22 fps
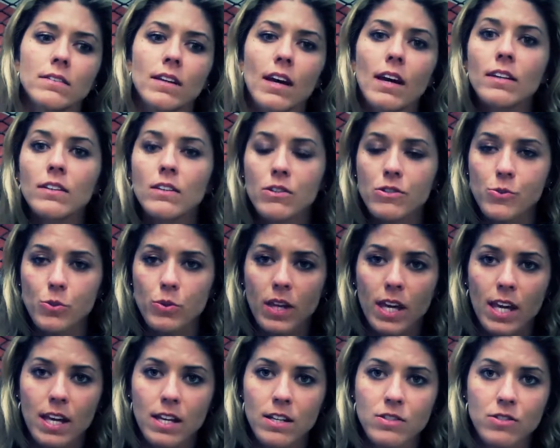diagnosed
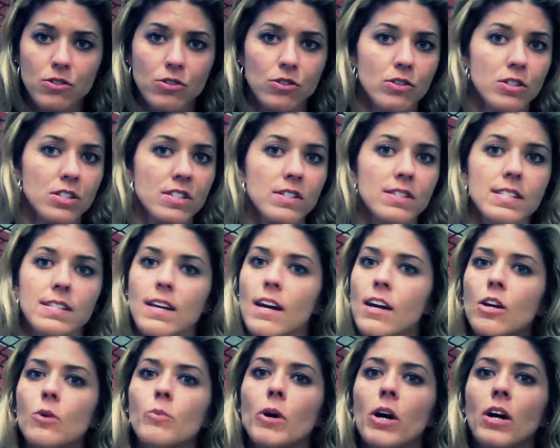with cancer and his
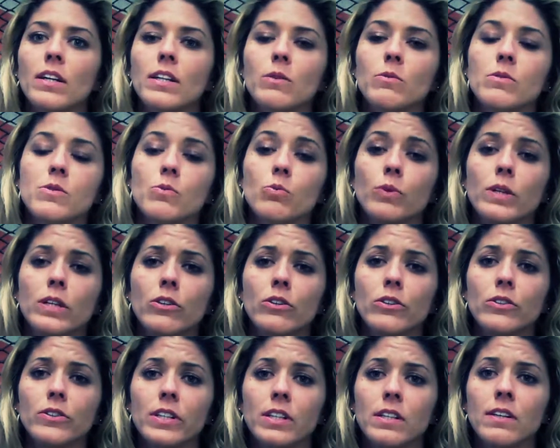entire body was
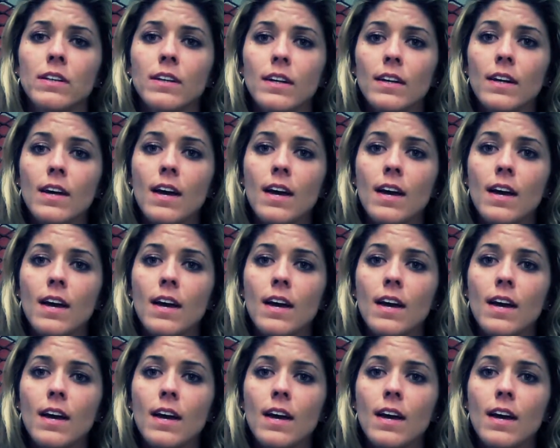riddled, and